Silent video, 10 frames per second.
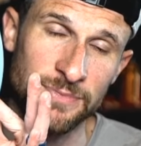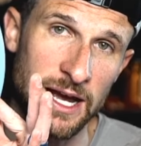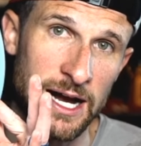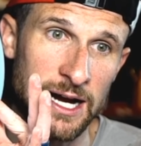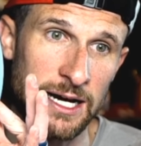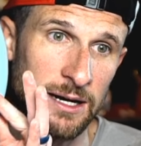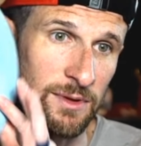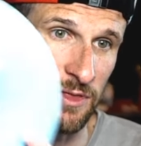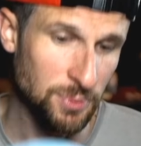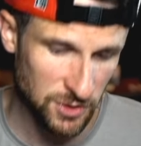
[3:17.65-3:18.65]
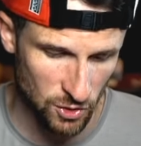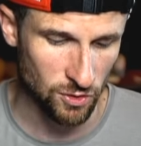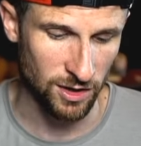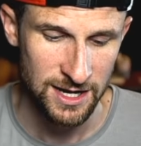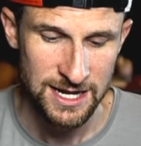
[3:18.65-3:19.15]

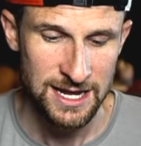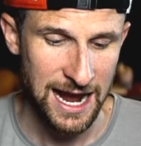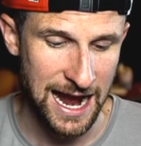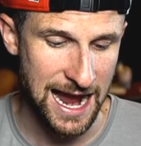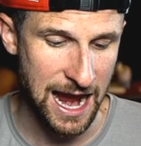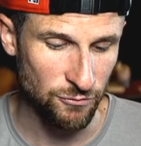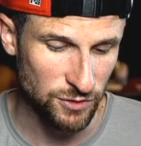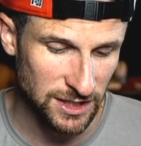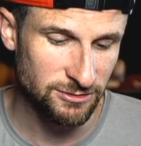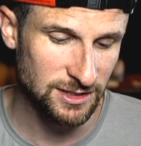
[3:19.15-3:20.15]
I really,